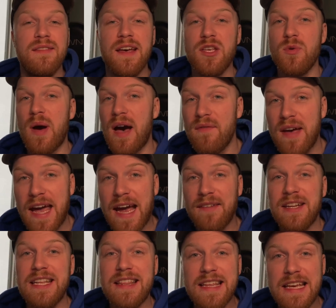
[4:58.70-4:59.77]
that you have
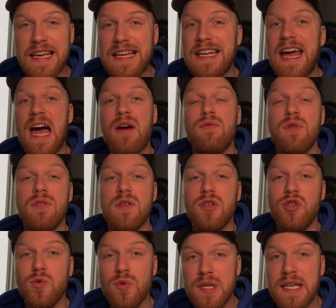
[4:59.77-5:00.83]
anything and
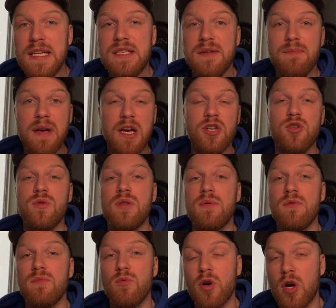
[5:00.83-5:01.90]
everything you need to make sure the
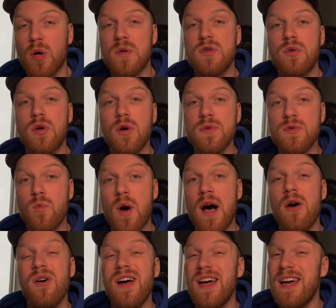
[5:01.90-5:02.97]
rehearsal goes
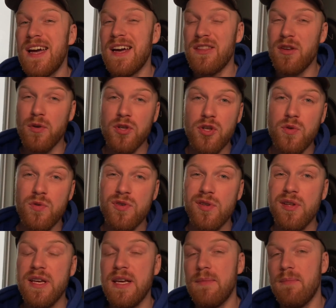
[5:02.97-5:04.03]
well. They're usually